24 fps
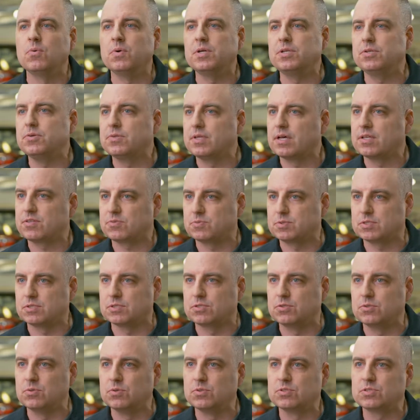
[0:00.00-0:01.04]
We do this with the
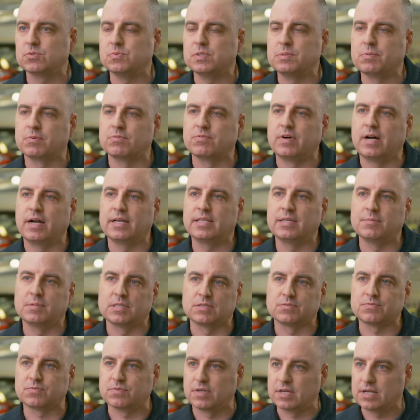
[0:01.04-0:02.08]
tools that we provide them on
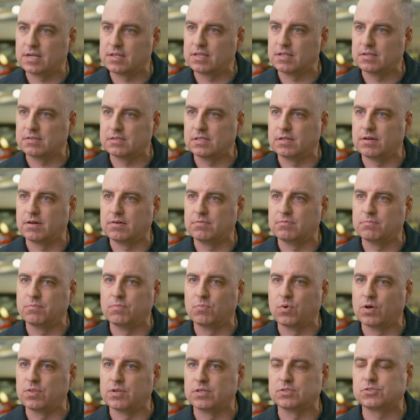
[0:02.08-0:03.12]
the front end
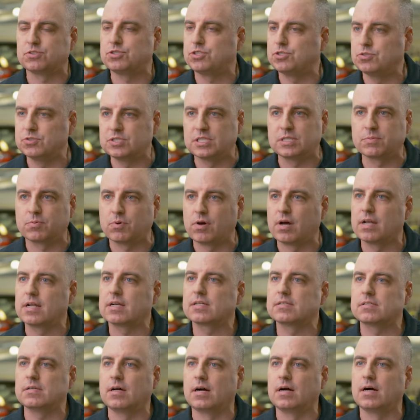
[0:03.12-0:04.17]
of whether it's choosing the
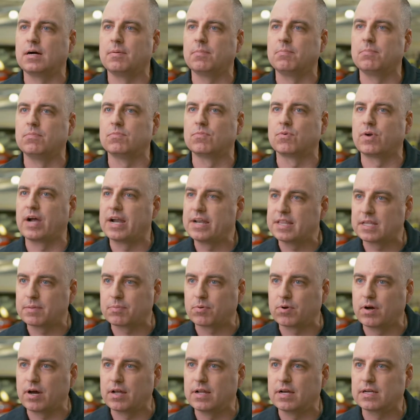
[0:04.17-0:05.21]
product, writing the
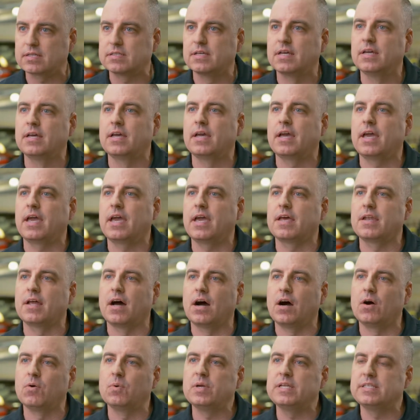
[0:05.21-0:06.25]
product, and
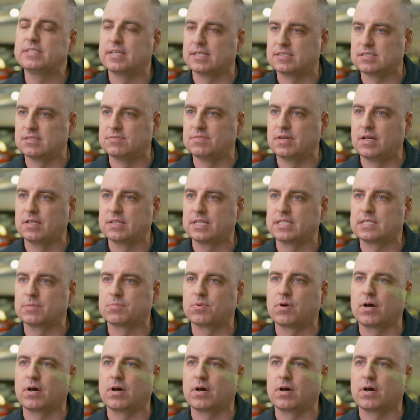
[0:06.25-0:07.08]
how we test and validate the